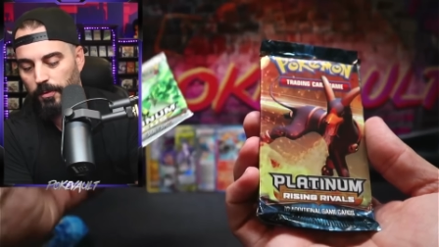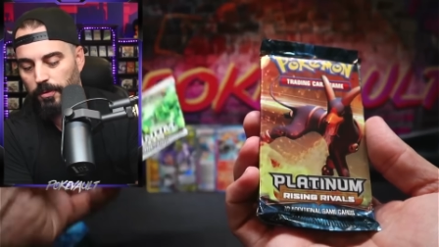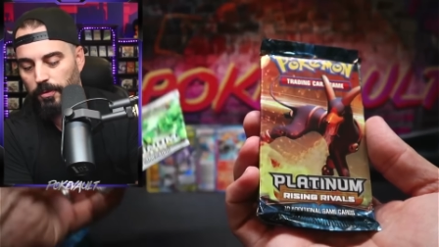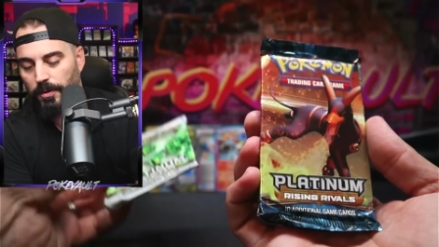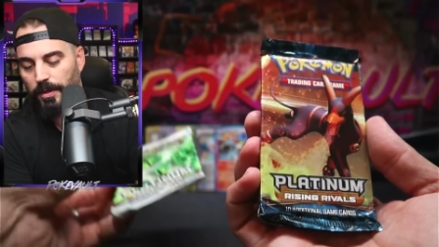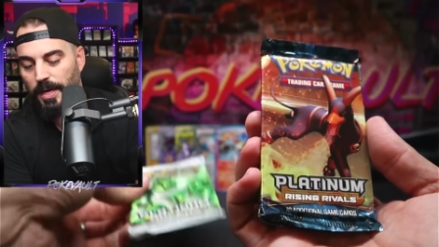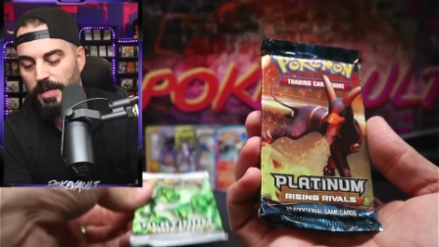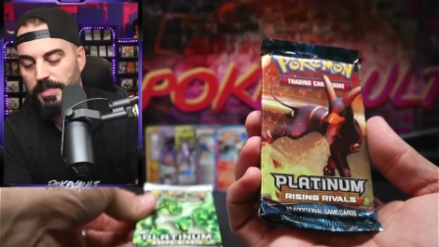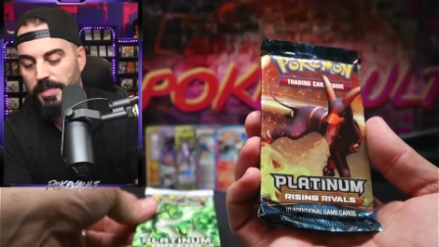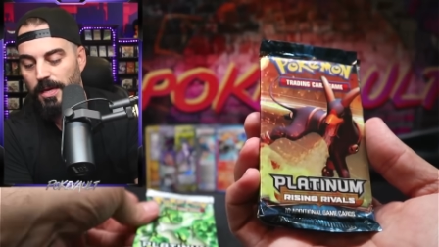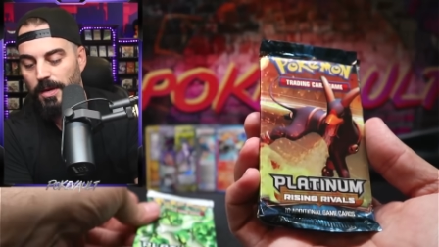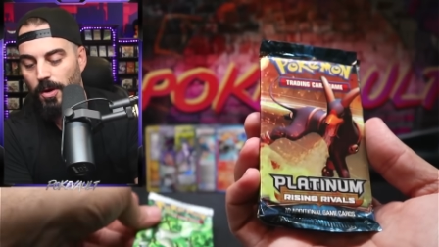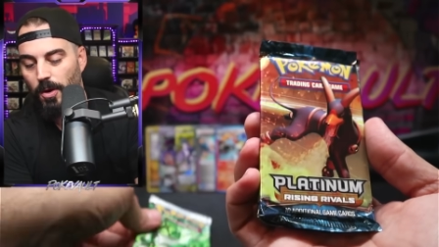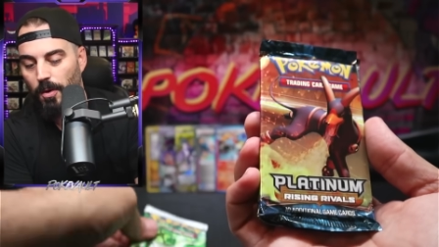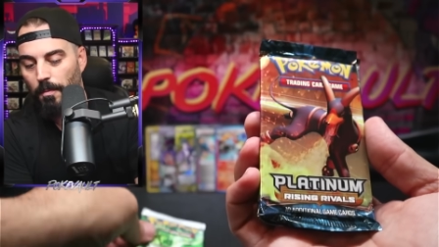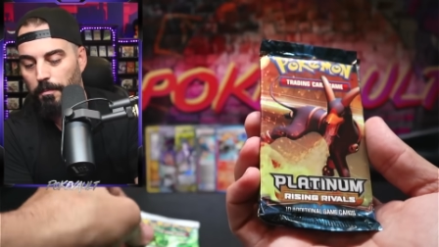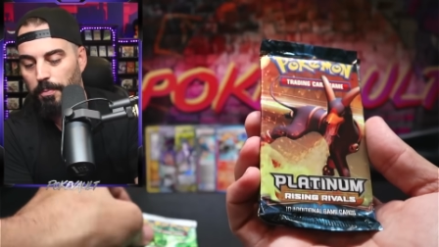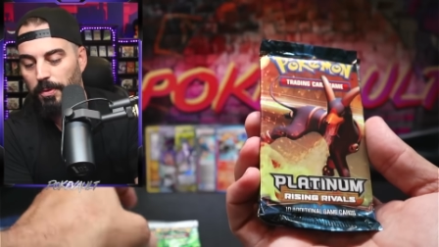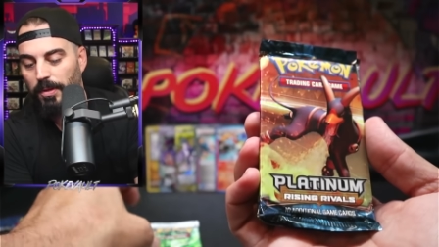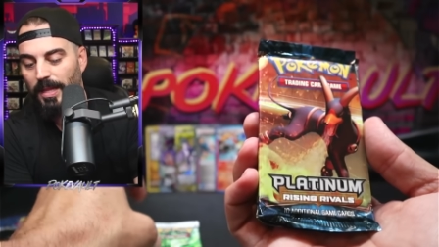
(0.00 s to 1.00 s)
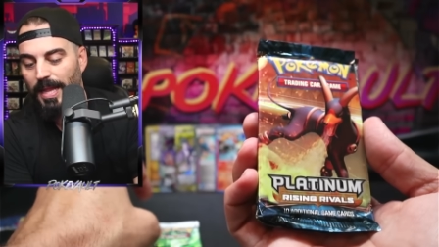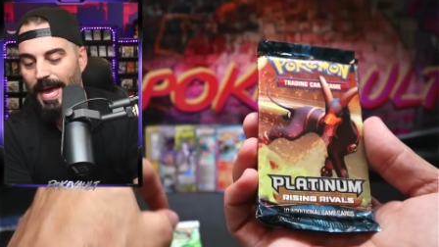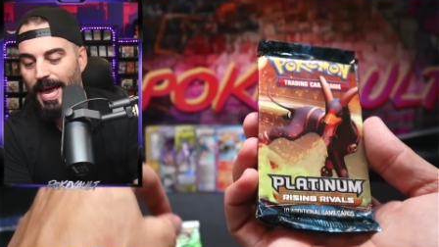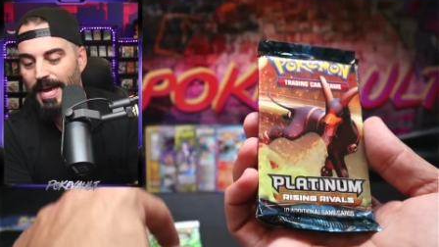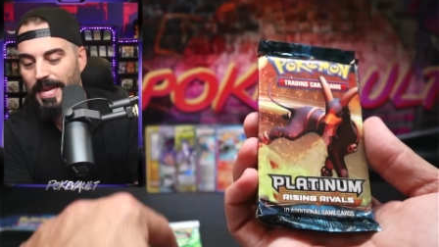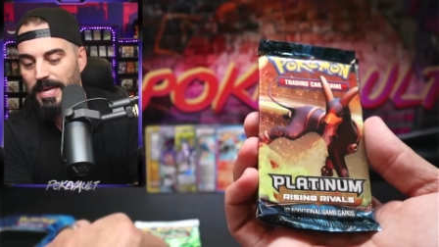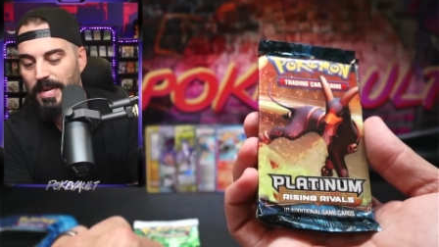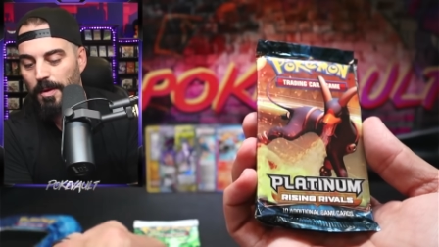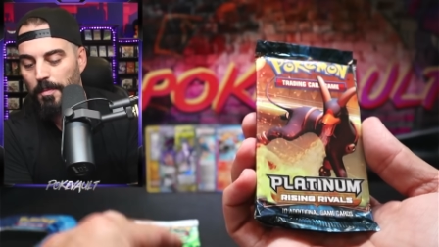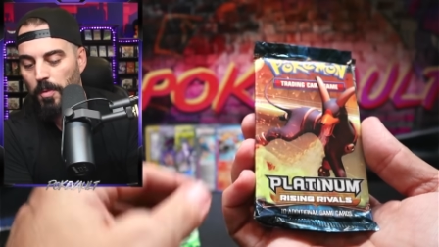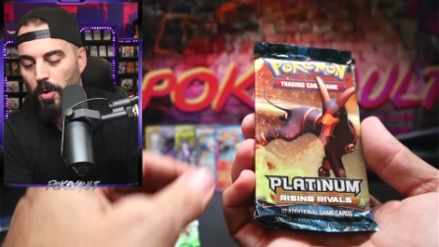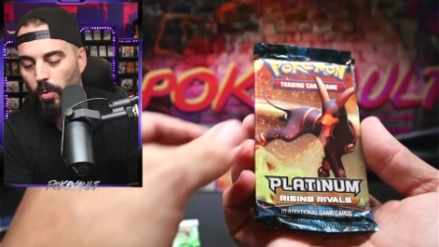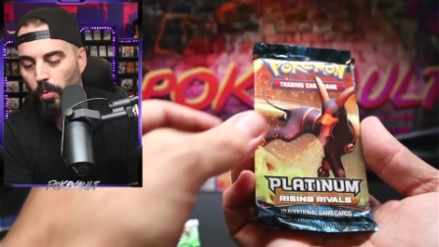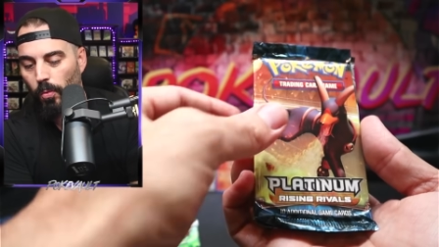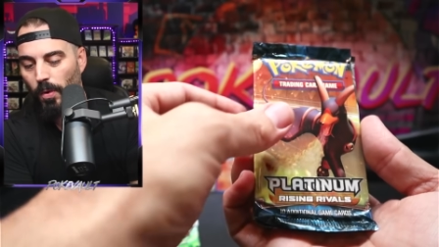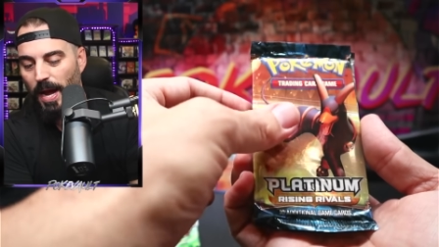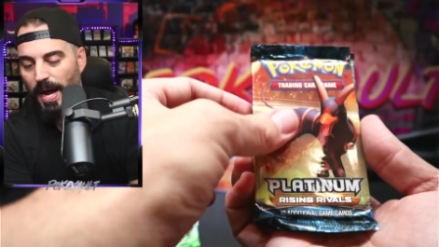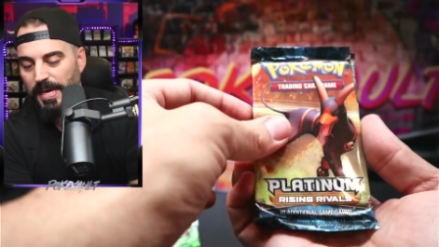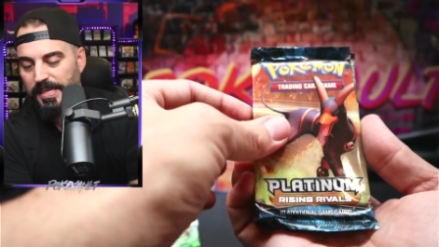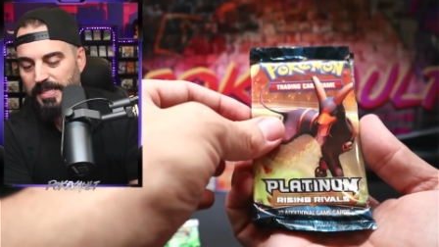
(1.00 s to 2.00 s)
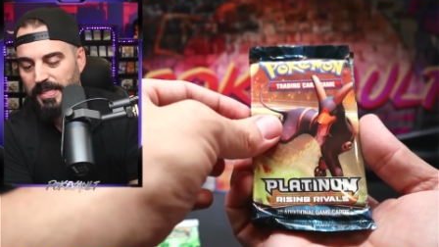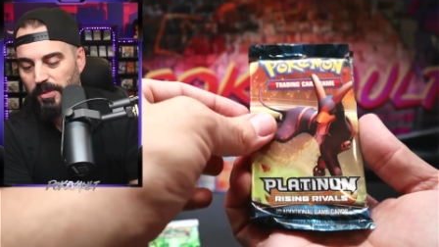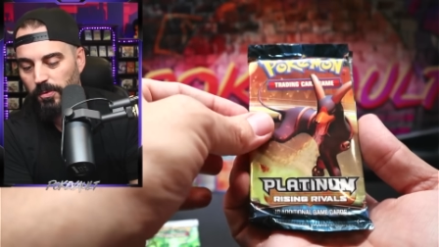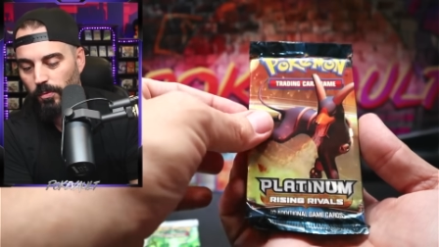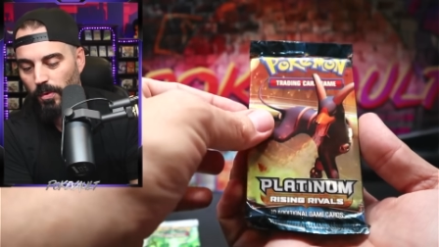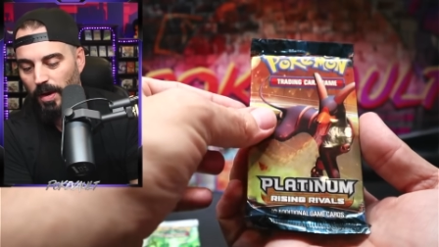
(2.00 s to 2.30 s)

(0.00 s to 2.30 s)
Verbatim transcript: with you guys. Platinum Rising